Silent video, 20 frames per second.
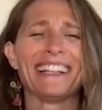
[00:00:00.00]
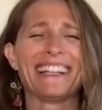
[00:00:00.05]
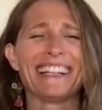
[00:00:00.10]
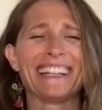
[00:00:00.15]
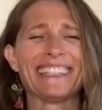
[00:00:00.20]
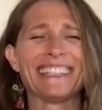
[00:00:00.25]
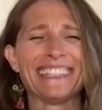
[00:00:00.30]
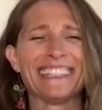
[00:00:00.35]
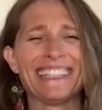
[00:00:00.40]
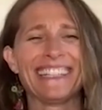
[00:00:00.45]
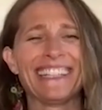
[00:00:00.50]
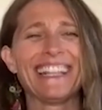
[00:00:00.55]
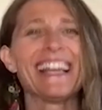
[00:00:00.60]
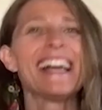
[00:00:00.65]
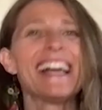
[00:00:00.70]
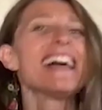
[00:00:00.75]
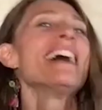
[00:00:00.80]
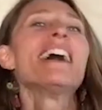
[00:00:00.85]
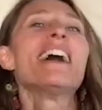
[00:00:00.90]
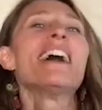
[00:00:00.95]

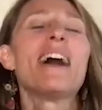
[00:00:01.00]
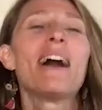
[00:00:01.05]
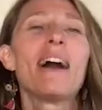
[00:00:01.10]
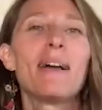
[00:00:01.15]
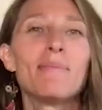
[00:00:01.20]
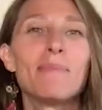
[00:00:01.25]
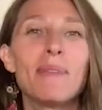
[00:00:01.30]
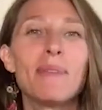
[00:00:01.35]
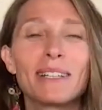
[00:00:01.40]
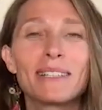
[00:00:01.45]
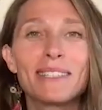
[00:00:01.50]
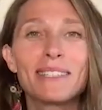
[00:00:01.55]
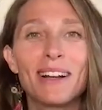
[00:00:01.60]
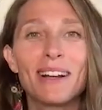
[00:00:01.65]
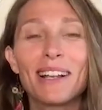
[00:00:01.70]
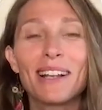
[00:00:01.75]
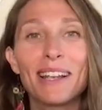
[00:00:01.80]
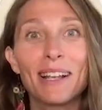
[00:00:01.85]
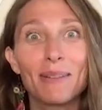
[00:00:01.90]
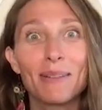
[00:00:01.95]
I'm not
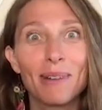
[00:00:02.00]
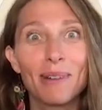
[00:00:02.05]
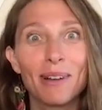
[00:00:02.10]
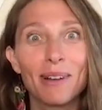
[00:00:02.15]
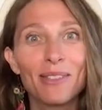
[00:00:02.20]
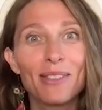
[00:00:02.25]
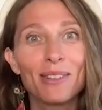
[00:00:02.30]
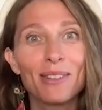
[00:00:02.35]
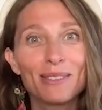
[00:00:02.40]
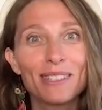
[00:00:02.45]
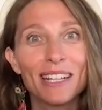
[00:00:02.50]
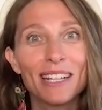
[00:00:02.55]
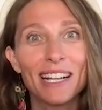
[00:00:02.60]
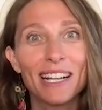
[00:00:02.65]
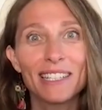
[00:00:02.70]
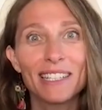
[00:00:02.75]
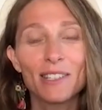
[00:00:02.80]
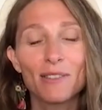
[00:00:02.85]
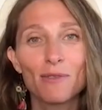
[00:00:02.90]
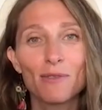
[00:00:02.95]
talking about those
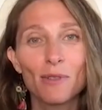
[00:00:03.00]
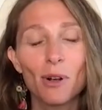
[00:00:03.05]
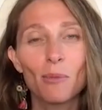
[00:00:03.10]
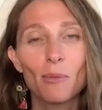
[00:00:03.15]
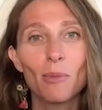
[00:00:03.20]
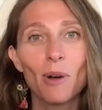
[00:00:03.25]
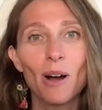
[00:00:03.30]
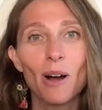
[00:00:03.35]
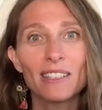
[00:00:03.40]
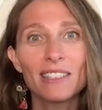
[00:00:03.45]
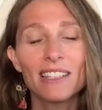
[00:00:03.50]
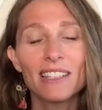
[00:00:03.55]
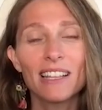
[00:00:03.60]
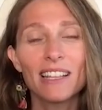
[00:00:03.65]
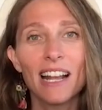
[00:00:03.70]
kinds of robots.